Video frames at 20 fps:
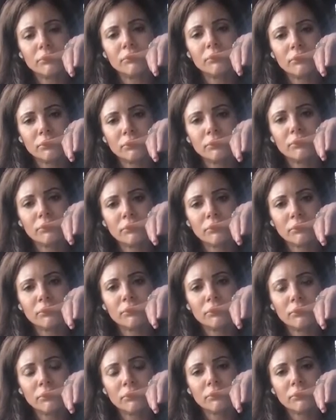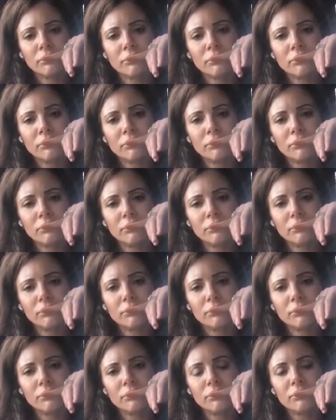
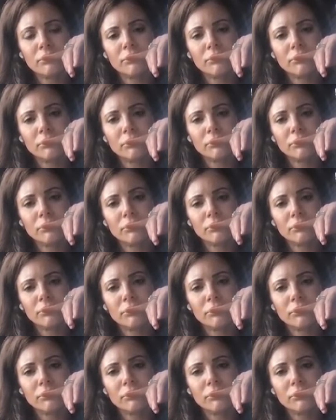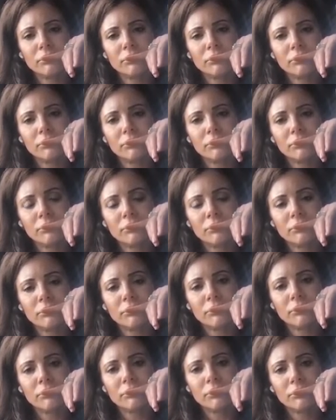
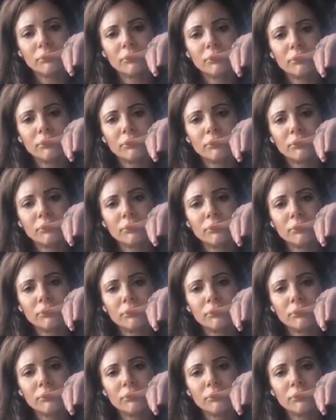The person shown says nothing.